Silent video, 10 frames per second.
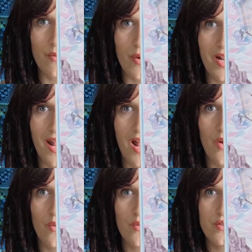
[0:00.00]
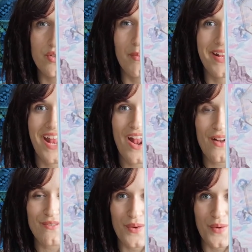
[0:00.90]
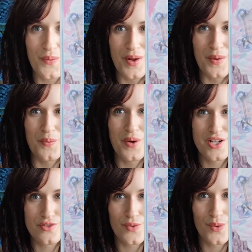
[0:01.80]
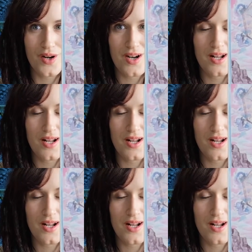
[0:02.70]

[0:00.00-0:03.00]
right now. So be careful what you wish for.